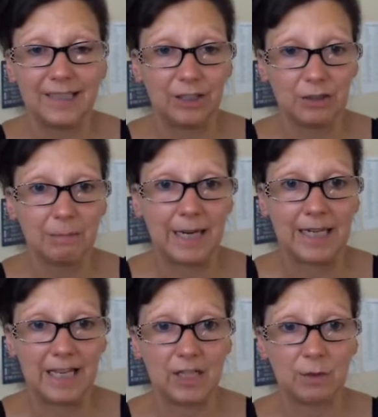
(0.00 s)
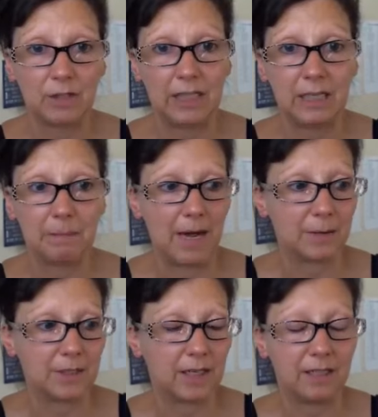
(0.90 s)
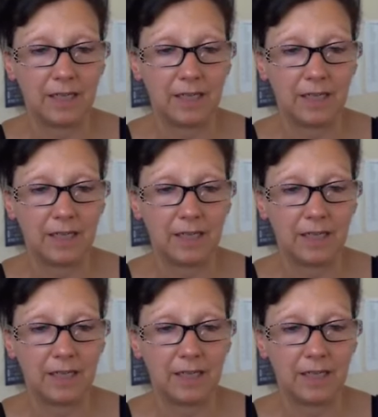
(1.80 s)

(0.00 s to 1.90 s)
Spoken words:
It does make sense if you think about it.